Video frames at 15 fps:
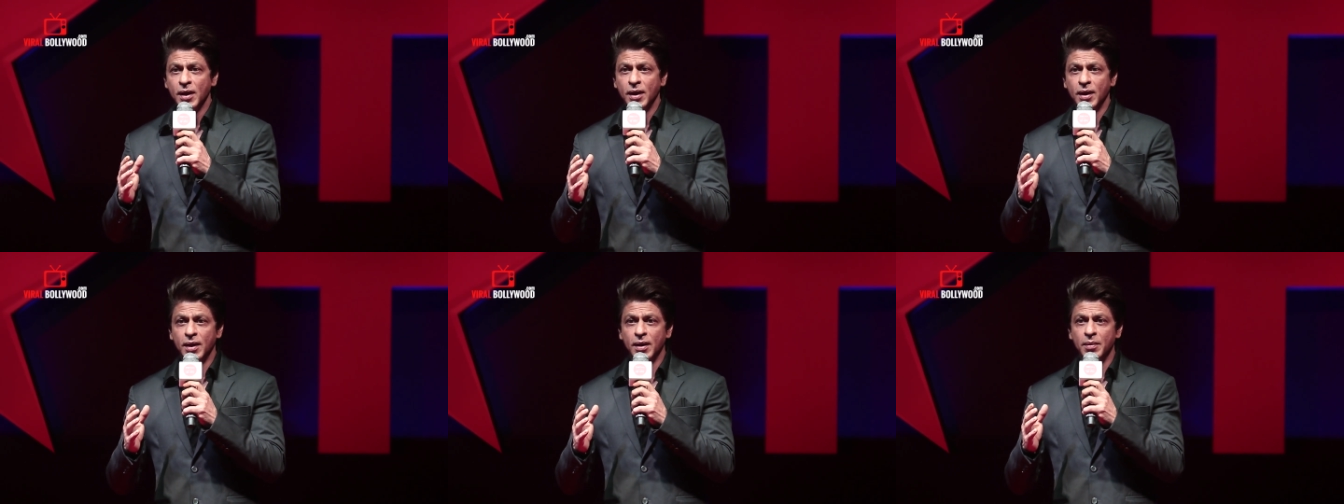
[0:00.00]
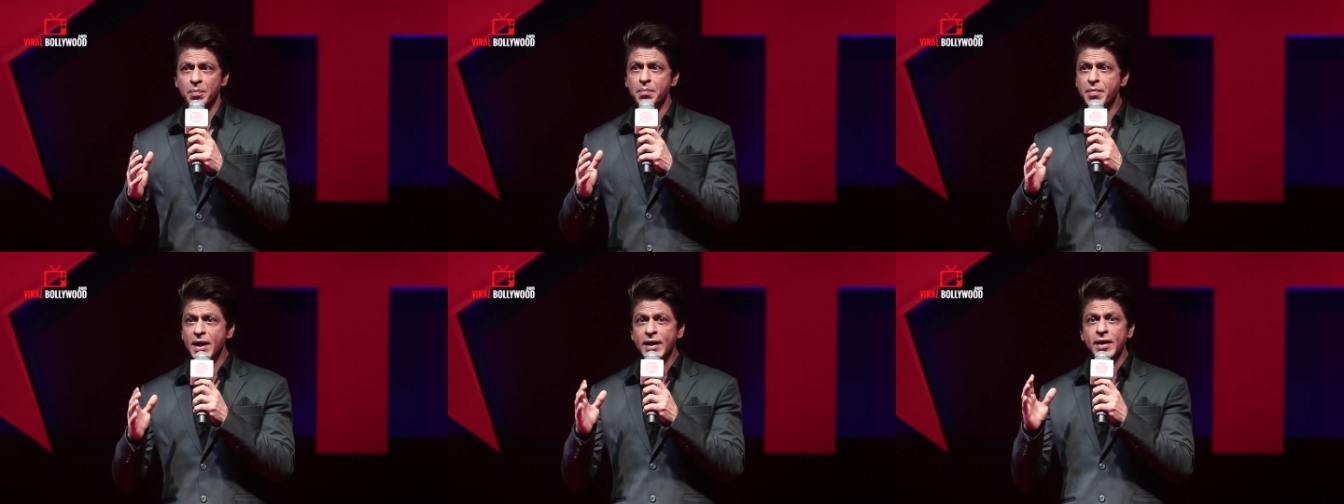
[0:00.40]
Uh,
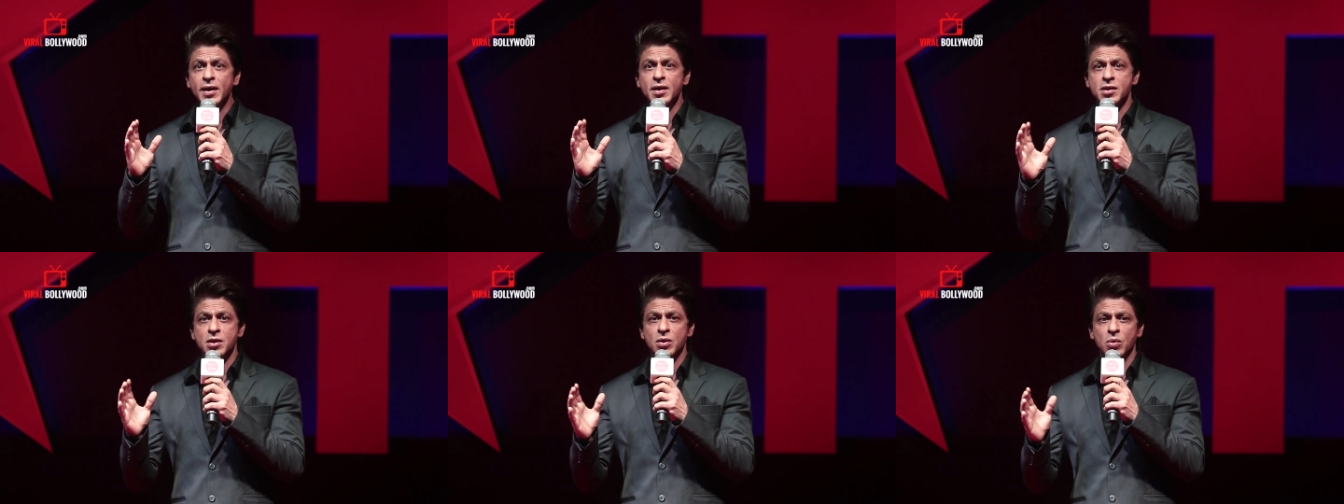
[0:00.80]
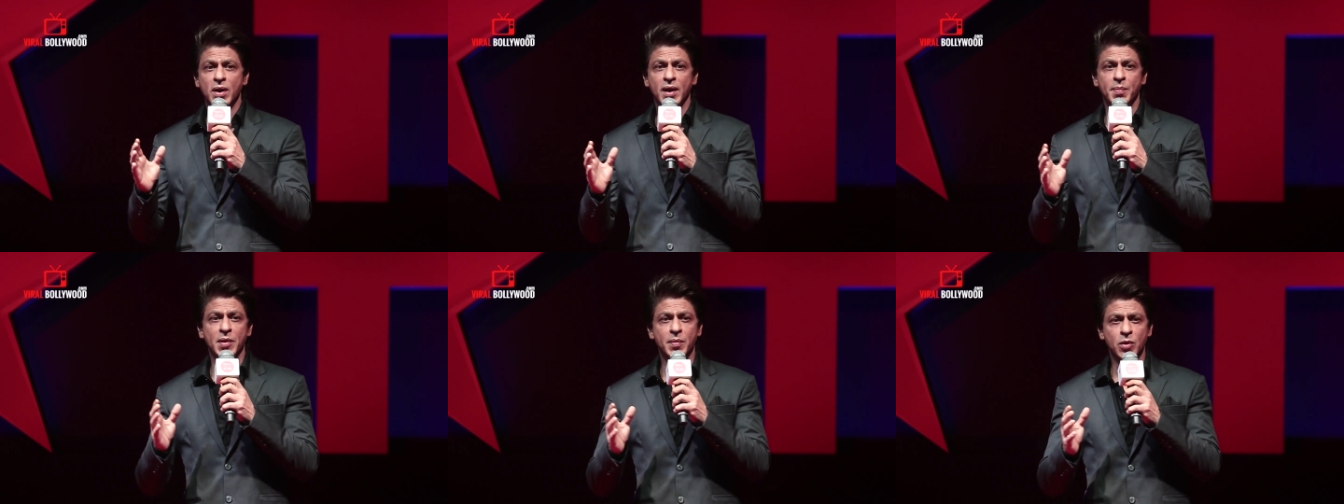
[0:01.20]
many years ago,
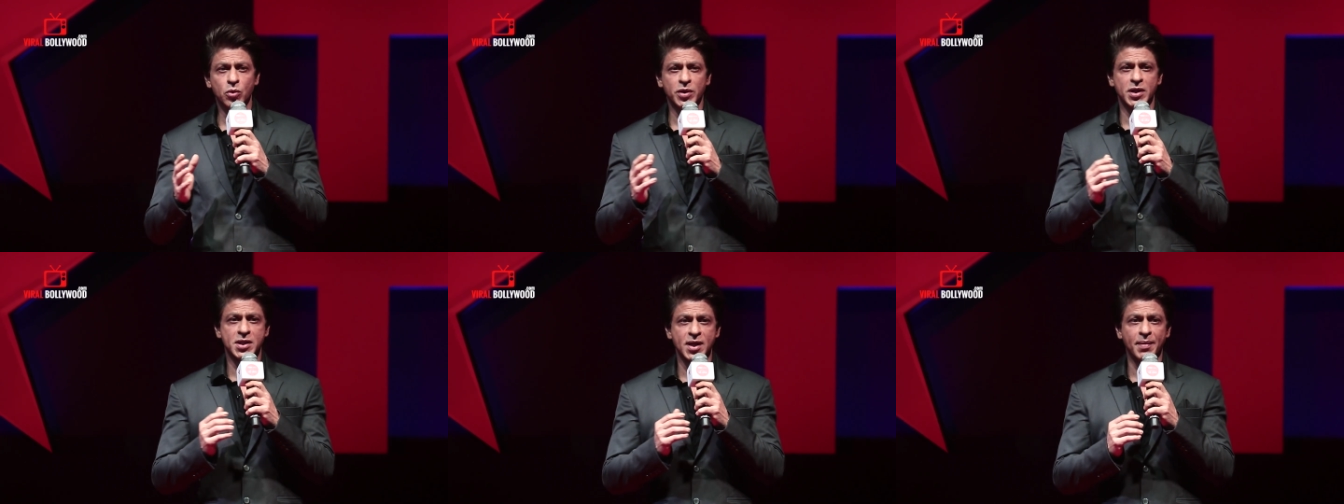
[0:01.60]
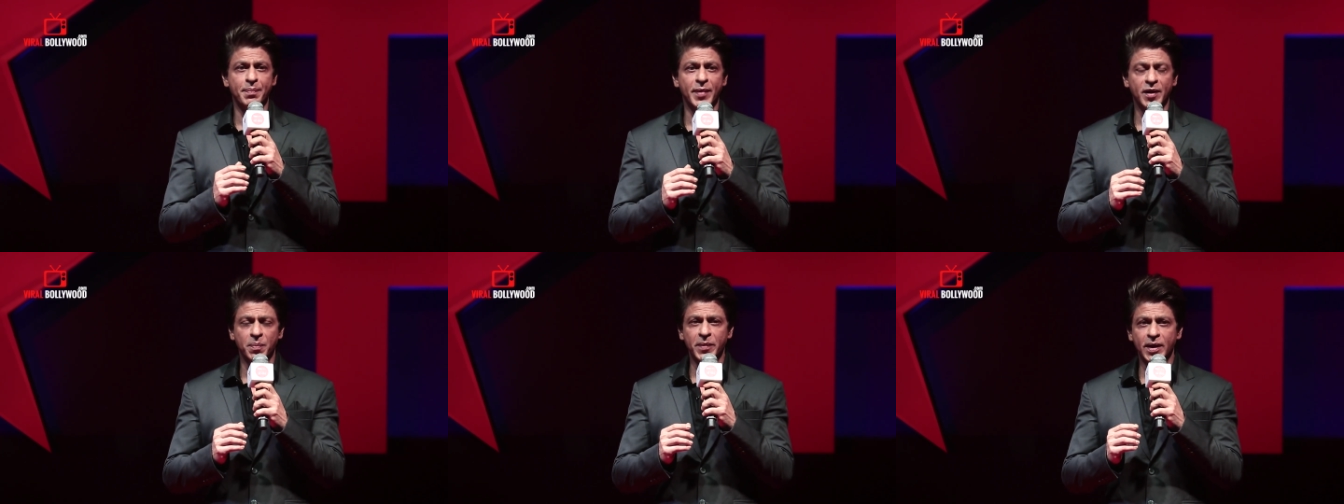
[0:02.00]
I remember Uday Saab
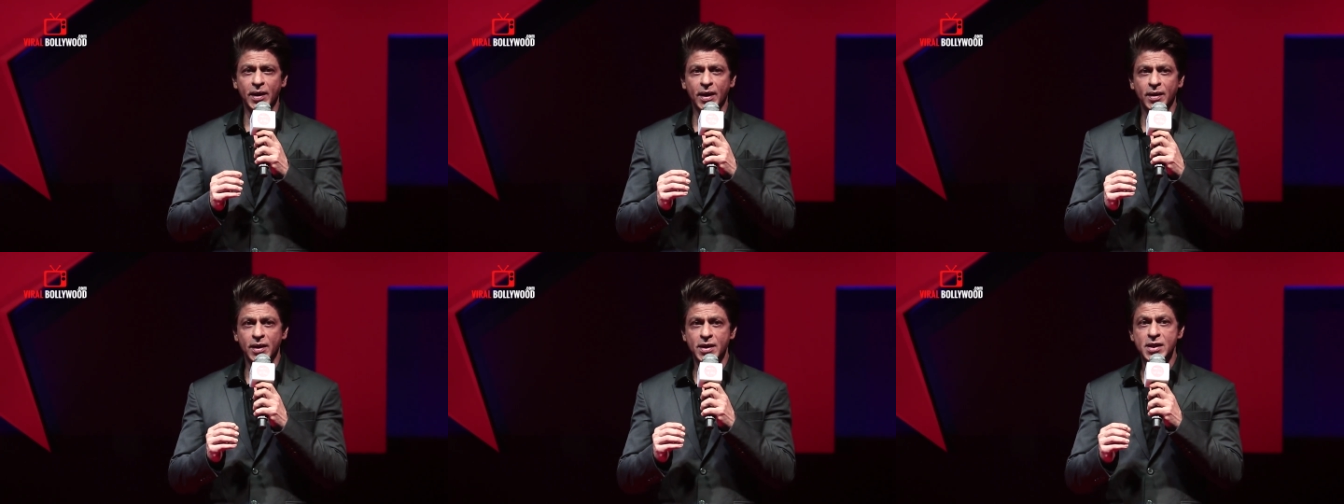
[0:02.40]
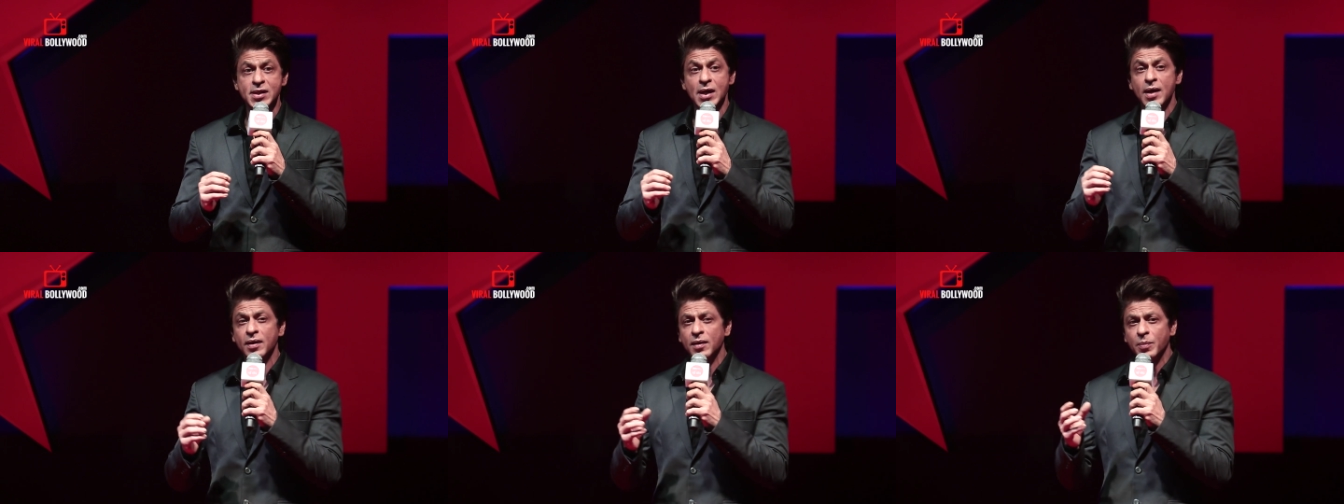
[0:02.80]
met me and he
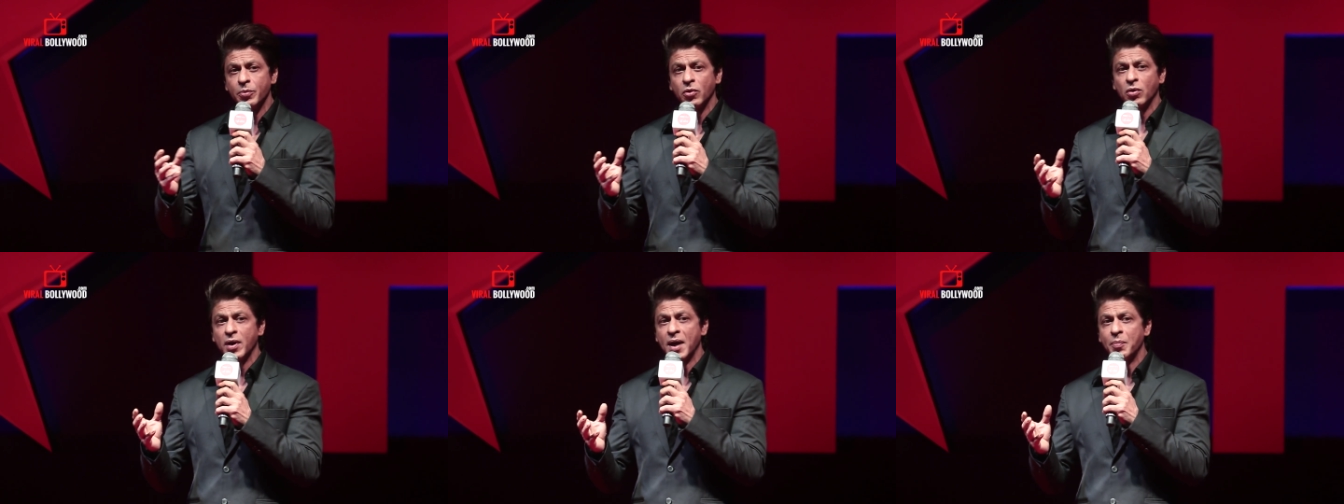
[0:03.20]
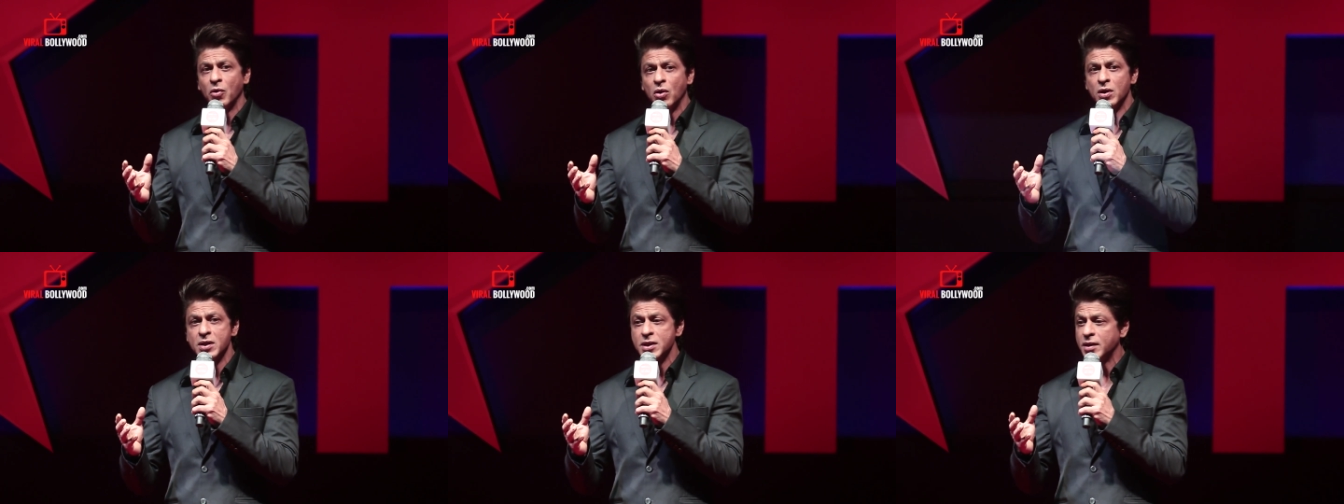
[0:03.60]
started a program
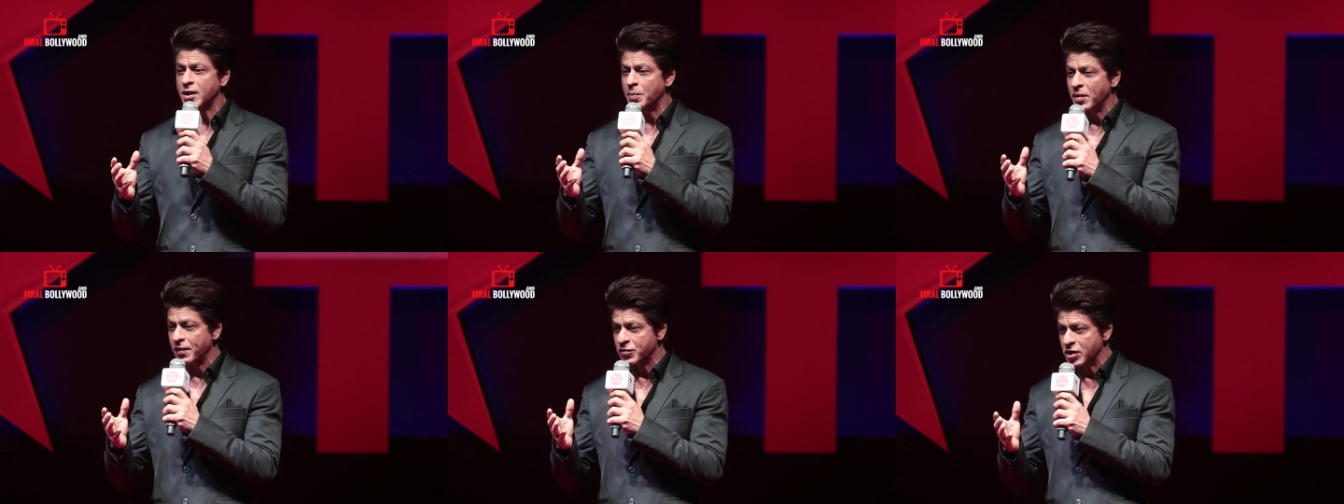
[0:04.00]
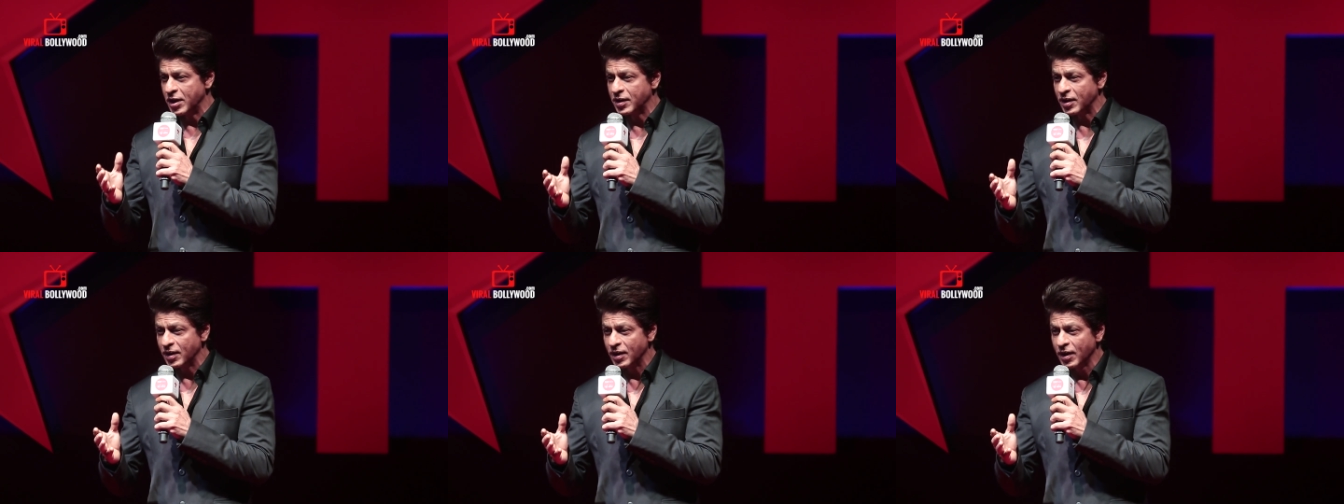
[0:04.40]
called Satyamev
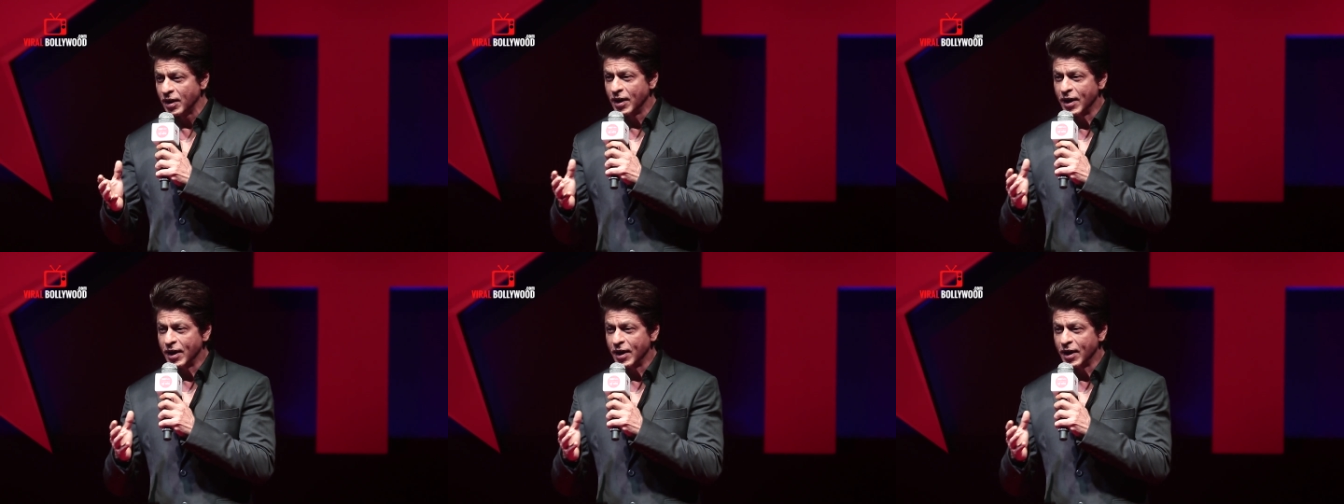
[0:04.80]
Jayate.